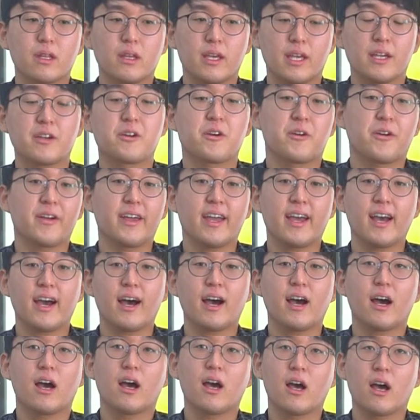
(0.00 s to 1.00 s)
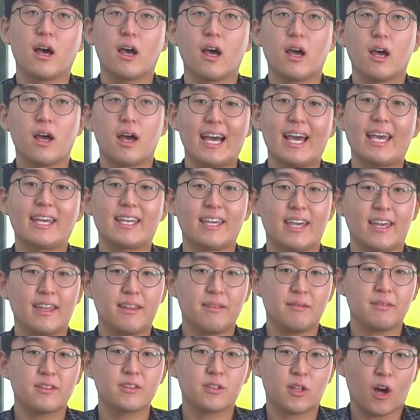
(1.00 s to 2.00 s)
In Korea, I
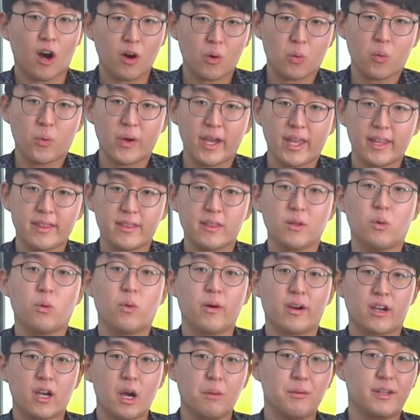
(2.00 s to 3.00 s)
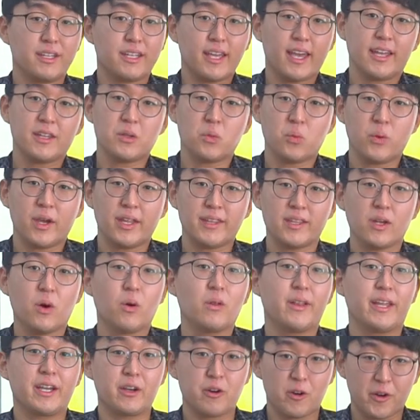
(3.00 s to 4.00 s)
can talk with or communicate with
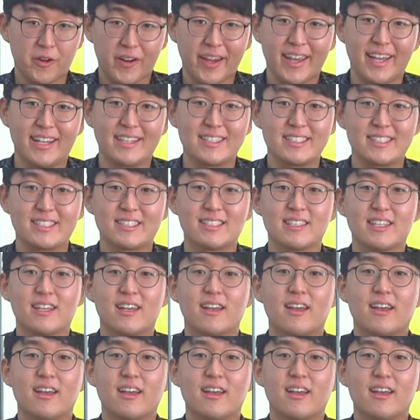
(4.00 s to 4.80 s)
only Koreans.